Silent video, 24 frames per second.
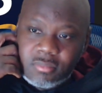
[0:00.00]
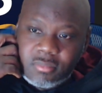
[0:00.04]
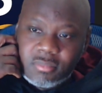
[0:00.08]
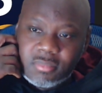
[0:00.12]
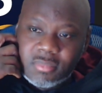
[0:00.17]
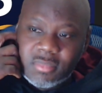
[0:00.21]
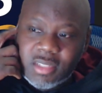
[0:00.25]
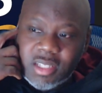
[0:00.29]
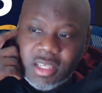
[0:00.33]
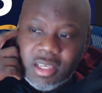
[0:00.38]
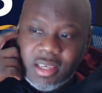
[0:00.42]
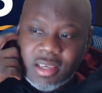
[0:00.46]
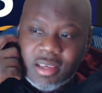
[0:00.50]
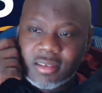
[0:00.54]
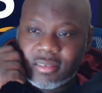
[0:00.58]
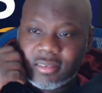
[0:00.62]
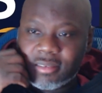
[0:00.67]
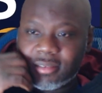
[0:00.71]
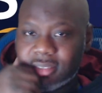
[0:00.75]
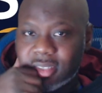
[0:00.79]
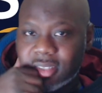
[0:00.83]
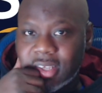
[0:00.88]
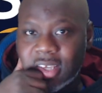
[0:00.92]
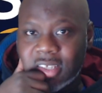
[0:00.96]
yeah,
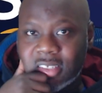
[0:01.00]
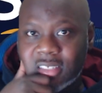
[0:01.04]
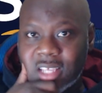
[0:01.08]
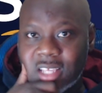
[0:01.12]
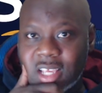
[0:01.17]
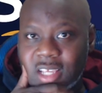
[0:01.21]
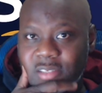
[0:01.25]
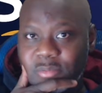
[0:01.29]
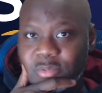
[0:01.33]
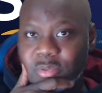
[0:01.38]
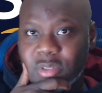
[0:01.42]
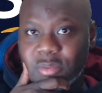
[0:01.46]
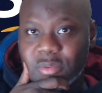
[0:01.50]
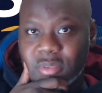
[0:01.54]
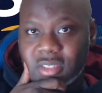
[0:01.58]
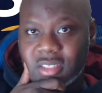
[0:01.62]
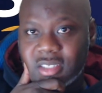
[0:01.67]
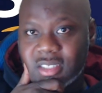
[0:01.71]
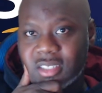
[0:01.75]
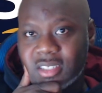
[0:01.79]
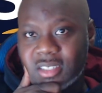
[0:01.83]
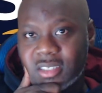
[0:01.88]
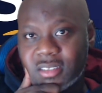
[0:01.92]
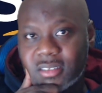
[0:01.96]
that's pretty much
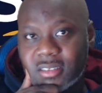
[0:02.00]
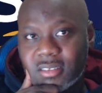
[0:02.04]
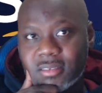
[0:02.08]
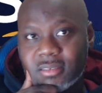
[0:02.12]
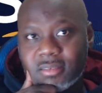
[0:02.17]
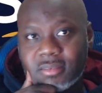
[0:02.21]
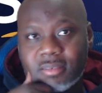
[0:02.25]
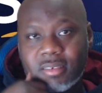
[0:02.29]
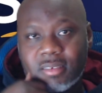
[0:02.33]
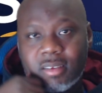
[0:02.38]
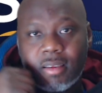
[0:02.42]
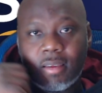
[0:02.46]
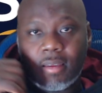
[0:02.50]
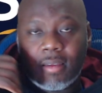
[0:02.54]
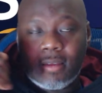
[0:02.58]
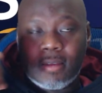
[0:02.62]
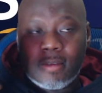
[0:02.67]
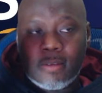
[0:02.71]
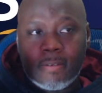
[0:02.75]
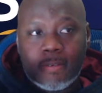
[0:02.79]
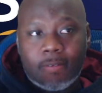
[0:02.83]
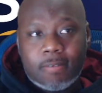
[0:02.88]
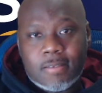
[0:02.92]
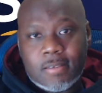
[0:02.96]
it.
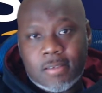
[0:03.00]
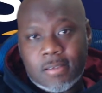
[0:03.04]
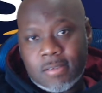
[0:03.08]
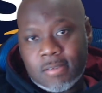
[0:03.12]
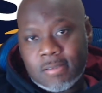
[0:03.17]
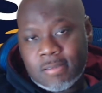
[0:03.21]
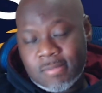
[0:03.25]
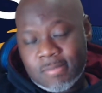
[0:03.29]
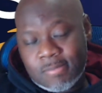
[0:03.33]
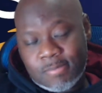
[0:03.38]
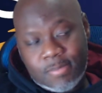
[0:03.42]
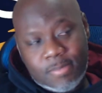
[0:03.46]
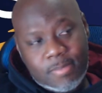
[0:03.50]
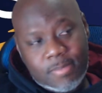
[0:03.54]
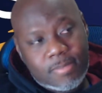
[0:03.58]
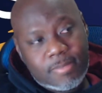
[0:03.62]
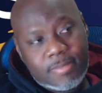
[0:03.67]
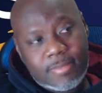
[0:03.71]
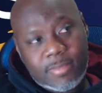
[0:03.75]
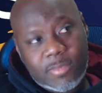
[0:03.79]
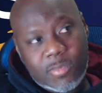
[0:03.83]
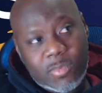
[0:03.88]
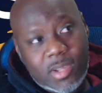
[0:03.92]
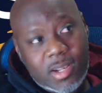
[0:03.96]
Um,
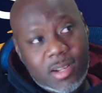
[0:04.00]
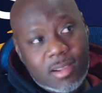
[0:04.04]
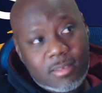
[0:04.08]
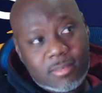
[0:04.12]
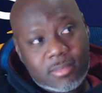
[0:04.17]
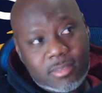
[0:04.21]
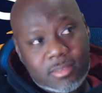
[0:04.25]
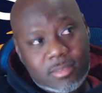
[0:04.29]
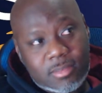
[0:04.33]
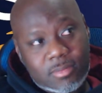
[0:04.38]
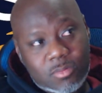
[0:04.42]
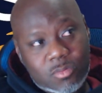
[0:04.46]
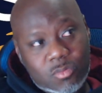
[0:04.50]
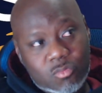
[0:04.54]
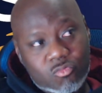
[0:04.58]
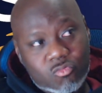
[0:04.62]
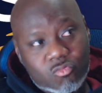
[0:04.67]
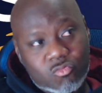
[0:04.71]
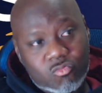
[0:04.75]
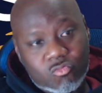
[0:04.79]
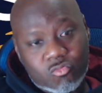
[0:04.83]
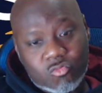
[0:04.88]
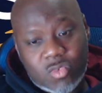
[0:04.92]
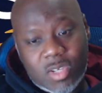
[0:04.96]
what else?
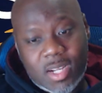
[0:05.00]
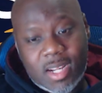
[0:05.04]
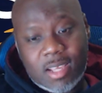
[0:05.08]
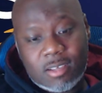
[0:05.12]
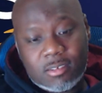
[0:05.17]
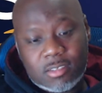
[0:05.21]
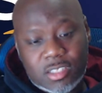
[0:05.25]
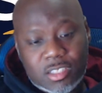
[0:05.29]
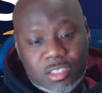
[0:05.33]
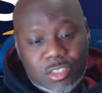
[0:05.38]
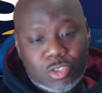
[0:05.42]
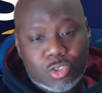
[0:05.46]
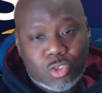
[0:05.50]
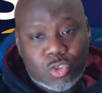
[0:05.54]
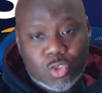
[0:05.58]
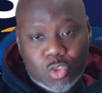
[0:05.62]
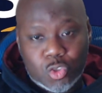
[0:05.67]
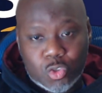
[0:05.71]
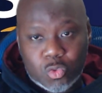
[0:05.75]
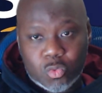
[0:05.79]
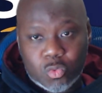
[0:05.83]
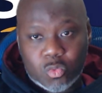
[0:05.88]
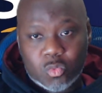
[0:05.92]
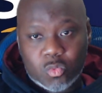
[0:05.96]
What else is
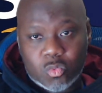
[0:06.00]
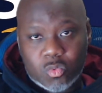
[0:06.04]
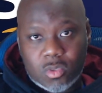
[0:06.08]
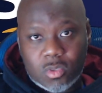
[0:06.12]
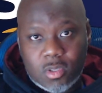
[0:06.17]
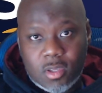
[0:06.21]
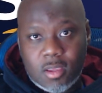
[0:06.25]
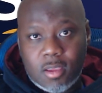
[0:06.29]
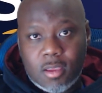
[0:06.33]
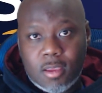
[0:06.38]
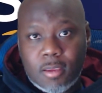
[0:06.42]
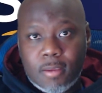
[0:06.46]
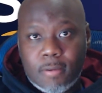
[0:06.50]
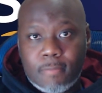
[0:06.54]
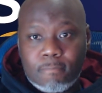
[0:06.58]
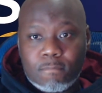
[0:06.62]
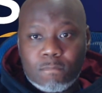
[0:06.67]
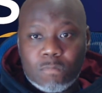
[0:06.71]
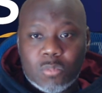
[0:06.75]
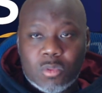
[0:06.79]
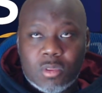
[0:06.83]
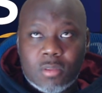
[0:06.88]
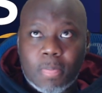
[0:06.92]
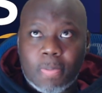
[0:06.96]
new?
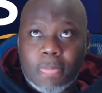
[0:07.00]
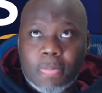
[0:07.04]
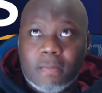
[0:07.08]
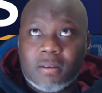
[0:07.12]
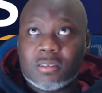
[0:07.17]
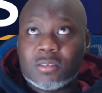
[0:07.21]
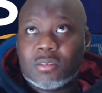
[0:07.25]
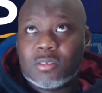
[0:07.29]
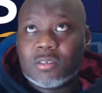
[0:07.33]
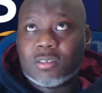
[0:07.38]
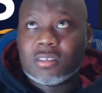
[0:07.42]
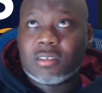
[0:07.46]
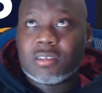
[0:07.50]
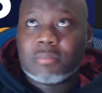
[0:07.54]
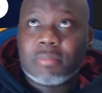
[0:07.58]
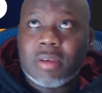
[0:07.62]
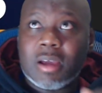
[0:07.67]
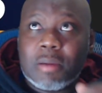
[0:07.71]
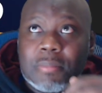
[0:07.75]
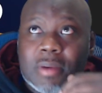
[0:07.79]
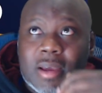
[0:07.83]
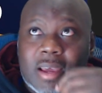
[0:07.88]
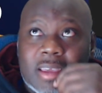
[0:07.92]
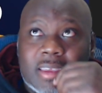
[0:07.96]
Talked about
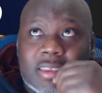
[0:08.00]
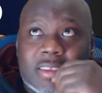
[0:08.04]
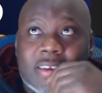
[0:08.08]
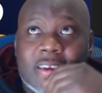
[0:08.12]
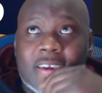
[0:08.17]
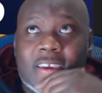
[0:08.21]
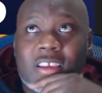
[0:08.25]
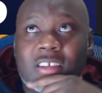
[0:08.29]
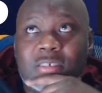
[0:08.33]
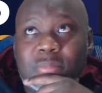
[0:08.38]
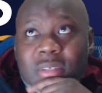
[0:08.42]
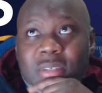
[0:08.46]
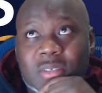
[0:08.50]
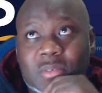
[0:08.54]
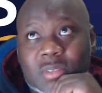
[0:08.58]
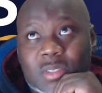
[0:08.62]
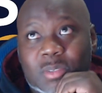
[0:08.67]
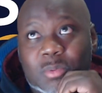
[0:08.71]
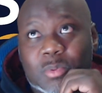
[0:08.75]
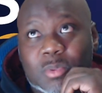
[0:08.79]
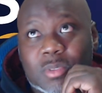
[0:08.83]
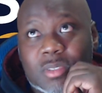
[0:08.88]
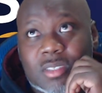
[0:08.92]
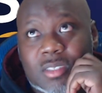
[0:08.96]
my engagement, which
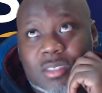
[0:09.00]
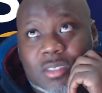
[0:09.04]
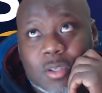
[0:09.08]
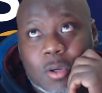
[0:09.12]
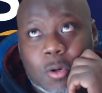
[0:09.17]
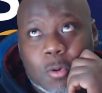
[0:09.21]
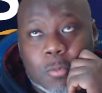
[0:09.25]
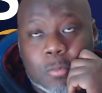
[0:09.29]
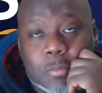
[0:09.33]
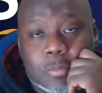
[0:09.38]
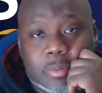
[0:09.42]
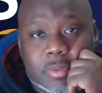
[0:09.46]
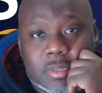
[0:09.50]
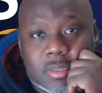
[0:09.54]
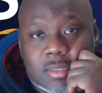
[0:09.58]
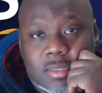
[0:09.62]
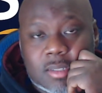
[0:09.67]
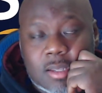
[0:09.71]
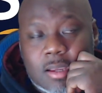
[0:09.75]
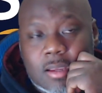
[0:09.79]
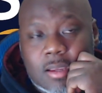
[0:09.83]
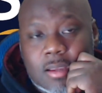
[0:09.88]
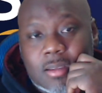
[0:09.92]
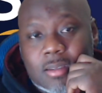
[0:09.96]
was dope.
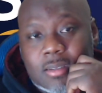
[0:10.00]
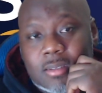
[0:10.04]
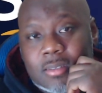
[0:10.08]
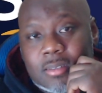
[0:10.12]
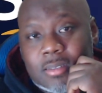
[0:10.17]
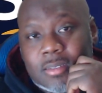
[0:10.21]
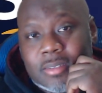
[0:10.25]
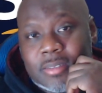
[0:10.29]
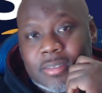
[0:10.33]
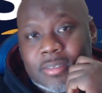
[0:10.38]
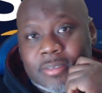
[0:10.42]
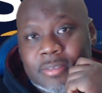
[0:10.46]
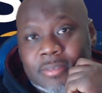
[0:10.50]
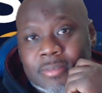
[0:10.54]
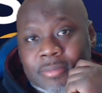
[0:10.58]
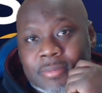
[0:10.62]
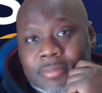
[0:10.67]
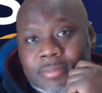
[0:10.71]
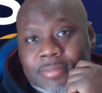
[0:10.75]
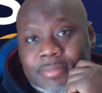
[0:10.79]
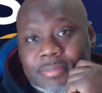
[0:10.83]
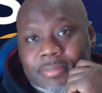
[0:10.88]
Um,